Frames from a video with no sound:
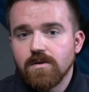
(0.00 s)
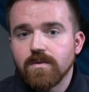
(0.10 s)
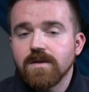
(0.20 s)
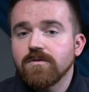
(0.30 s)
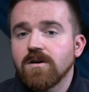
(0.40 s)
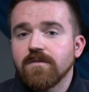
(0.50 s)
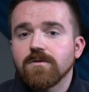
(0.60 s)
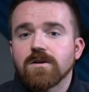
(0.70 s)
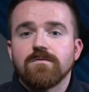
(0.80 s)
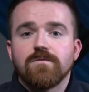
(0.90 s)
We even
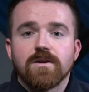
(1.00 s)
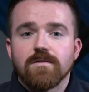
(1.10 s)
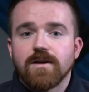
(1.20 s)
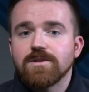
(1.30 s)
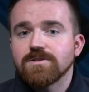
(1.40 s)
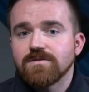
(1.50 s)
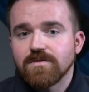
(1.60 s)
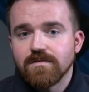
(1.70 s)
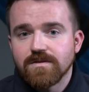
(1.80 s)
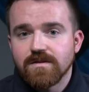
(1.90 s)
offer configuration
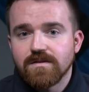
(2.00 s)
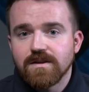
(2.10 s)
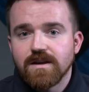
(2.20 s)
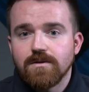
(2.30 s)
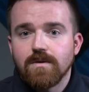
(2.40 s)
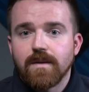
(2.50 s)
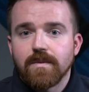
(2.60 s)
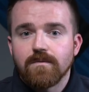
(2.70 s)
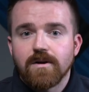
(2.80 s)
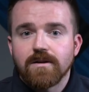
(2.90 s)
services to get you up
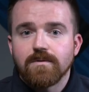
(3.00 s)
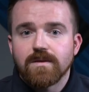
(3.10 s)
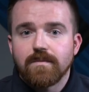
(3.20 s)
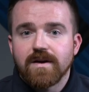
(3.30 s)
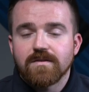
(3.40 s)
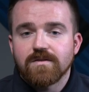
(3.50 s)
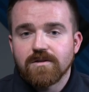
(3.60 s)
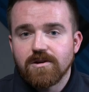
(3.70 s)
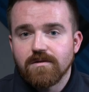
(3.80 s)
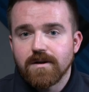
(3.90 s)
and running with the best
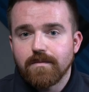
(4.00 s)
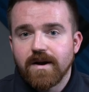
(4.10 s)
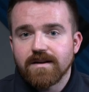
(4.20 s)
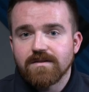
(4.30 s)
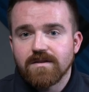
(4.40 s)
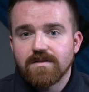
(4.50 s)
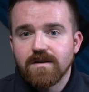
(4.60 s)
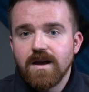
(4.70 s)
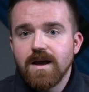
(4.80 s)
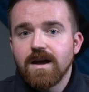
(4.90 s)
security practices,
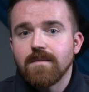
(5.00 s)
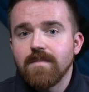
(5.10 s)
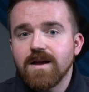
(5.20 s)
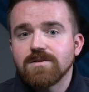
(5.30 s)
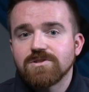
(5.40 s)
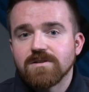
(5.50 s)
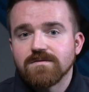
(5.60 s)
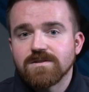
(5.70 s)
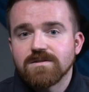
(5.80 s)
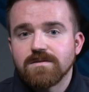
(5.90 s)
and managed
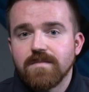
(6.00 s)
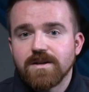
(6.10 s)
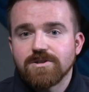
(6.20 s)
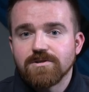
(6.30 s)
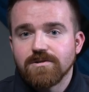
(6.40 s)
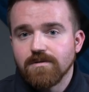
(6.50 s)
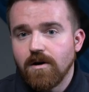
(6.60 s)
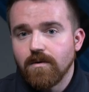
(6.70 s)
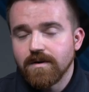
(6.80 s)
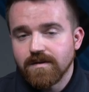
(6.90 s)
services to make sure you're
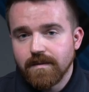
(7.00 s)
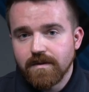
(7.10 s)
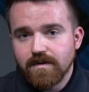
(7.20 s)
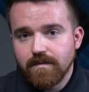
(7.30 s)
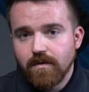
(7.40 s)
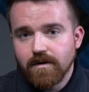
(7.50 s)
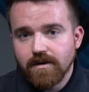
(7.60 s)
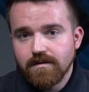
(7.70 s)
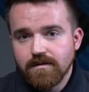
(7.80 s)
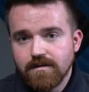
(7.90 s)
always up and
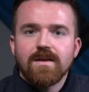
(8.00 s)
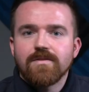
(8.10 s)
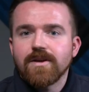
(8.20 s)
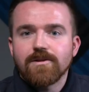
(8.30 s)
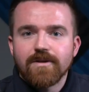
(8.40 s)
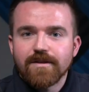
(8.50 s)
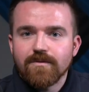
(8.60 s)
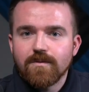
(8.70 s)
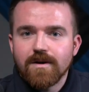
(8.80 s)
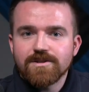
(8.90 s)
supported. Thank you guys
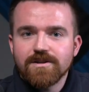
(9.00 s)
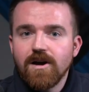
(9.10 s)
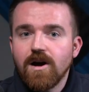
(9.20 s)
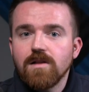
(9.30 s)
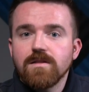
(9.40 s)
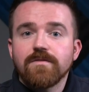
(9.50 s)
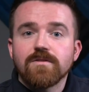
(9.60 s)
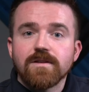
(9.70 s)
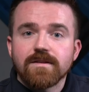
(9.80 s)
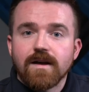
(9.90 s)
for watching. I'll leave a
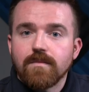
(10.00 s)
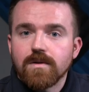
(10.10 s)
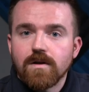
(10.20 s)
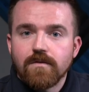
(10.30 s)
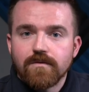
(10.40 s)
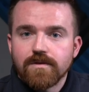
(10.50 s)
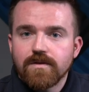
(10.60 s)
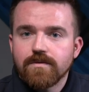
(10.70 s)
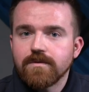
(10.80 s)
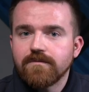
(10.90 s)
link down below for
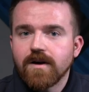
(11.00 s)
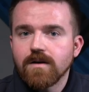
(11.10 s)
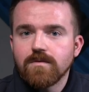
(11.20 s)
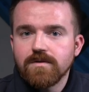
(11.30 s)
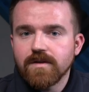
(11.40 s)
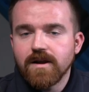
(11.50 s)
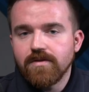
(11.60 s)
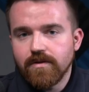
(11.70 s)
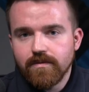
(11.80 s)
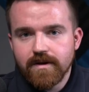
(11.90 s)
these three firewalls and
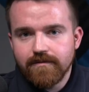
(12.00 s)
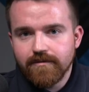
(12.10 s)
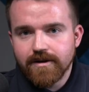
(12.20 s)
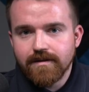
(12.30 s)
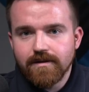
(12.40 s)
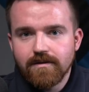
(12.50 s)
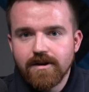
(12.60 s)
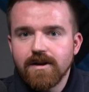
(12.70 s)
the three and free deal.